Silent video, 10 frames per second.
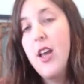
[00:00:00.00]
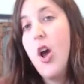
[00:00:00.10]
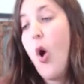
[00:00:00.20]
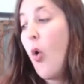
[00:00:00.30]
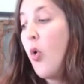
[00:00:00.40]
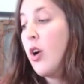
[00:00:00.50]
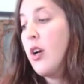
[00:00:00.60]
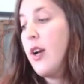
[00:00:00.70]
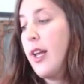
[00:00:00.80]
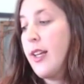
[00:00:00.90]

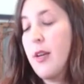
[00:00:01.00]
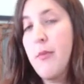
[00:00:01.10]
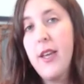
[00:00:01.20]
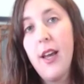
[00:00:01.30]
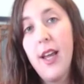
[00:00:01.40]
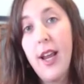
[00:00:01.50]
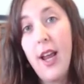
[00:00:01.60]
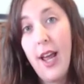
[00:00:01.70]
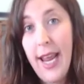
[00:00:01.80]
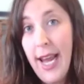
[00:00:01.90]
Or it can be a
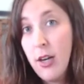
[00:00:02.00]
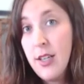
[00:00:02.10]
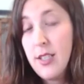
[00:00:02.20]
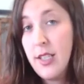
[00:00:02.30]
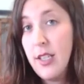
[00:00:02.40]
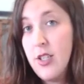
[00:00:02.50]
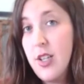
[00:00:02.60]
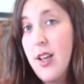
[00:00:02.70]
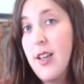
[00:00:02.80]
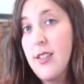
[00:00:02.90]
heritage
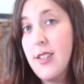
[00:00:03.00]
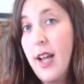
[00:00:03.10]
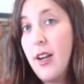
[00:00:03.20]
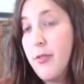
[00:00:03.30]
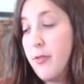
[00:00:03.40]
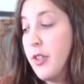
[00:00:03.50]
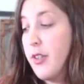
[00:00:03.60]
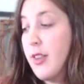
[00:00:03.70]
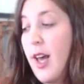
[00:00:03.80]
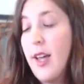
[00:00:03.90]
cider
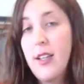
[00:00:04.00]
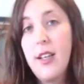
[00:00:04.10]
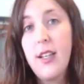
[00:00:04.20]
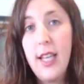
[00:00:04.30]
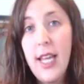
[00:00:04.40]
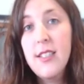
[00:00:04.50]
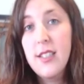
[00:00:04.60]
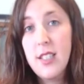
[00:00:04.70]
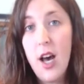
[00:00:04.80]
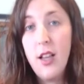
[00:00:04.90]
fruit that gains
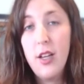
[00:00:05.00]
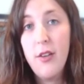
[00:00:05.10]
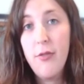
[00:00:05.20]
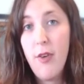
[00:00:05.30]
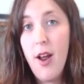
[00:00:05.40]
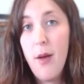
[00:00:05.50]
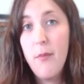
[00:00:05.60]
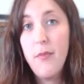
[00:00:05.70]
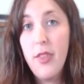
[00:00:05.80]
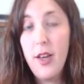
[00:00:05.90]
its color
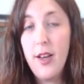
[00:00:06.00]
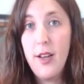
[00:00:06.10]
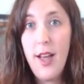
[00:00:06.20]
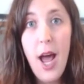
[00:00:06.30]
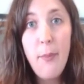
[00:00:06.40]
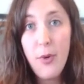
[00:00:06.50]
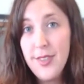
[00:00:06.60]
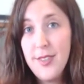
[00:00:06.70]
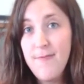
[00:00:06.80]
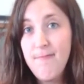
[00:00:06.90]
from the
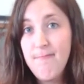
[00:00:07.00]
apples.